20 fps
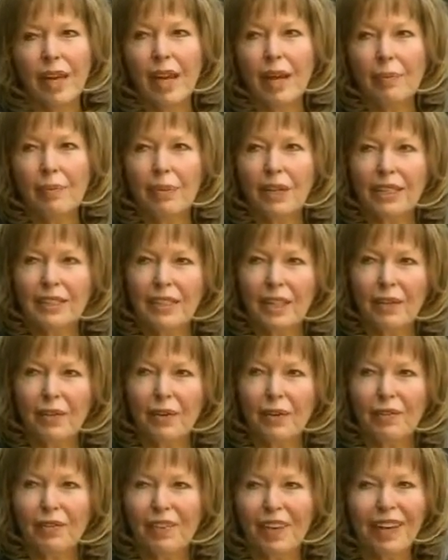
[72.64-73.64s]
and plus they
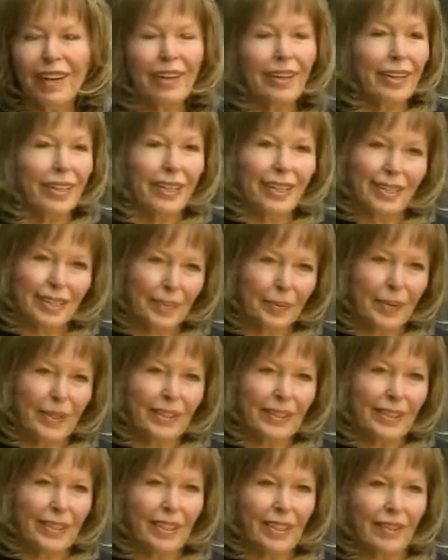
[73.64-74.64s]
were very
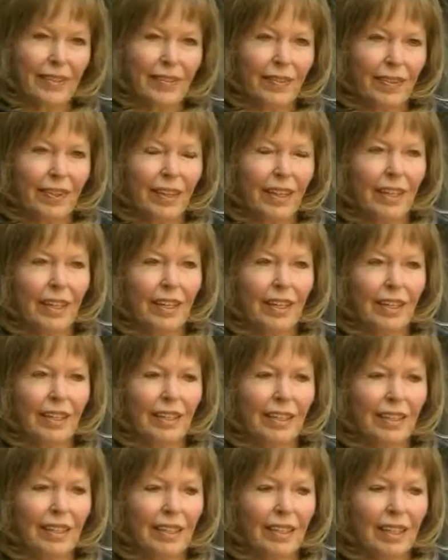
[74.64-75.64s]
expensive,
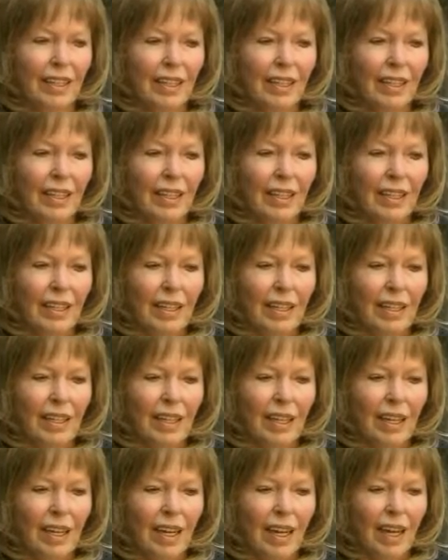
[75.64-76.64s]
and
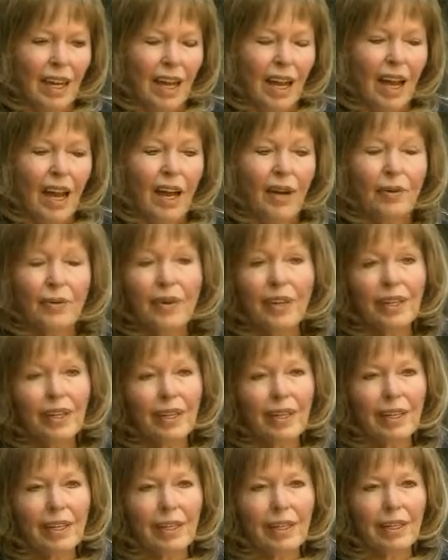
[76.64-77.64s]
I
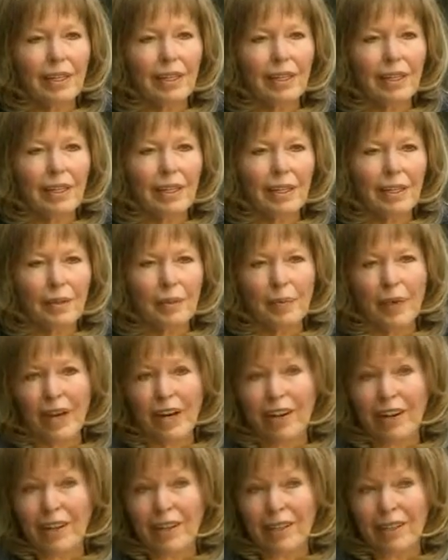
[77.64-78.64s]
really,
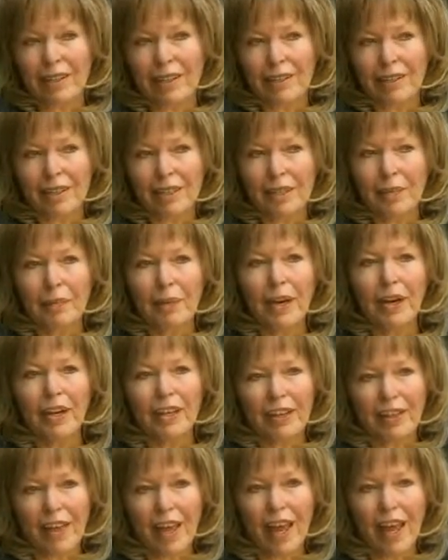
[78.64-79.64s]
comparing
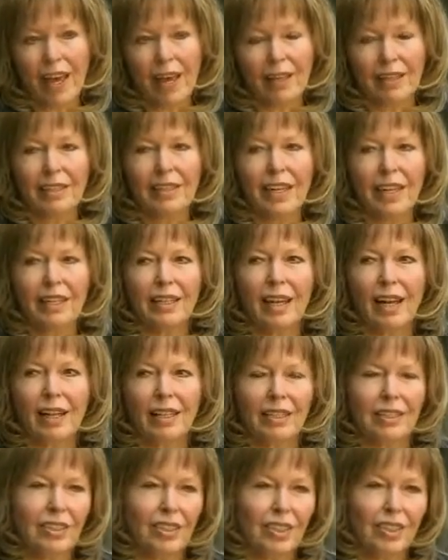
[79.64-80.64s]
that
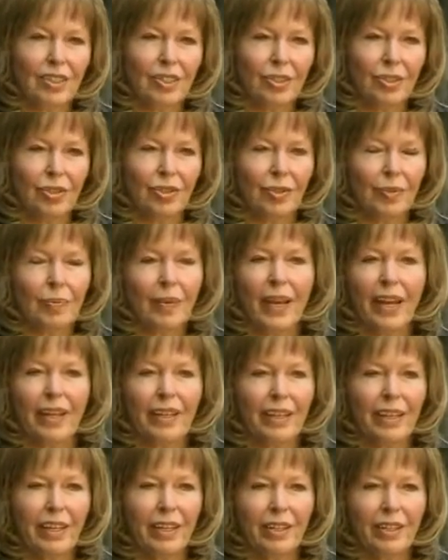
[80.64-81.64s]
technology to the
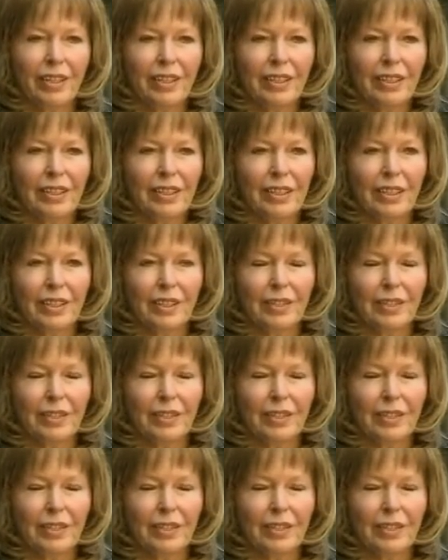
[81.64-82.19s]
Pioneer